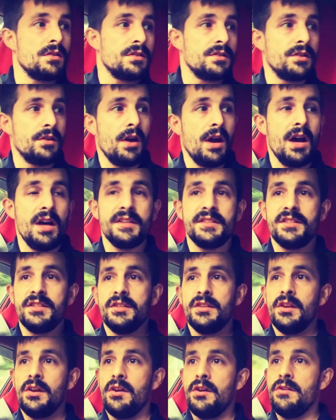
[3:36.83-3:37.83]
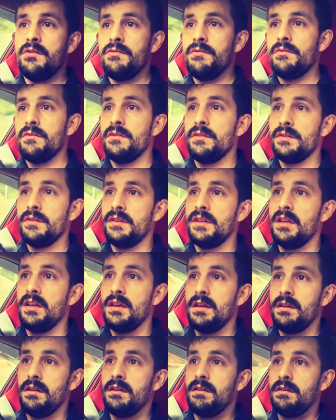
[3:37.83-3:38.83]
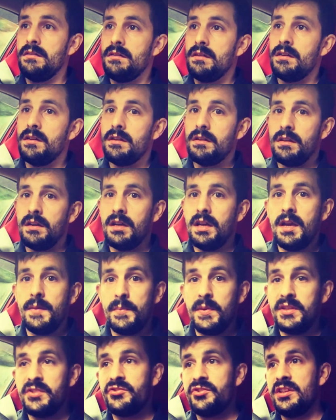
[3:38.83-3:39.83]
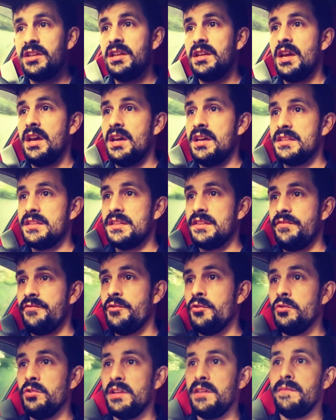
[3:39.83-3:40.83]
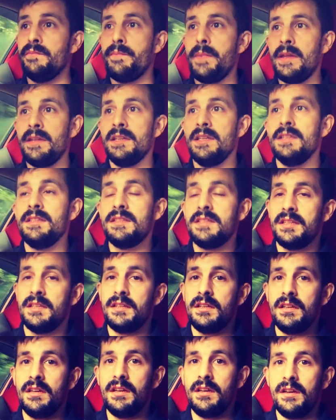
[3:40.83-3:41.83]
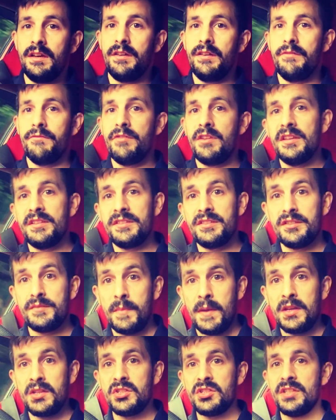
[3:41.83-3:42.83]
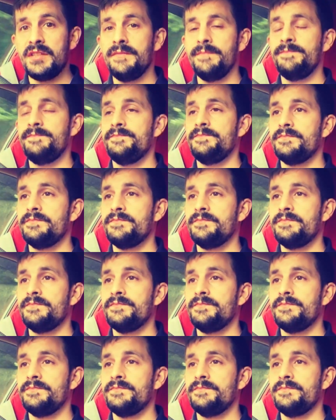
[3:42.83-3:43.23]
So as you know, the EP3 has a full independent rear suspension,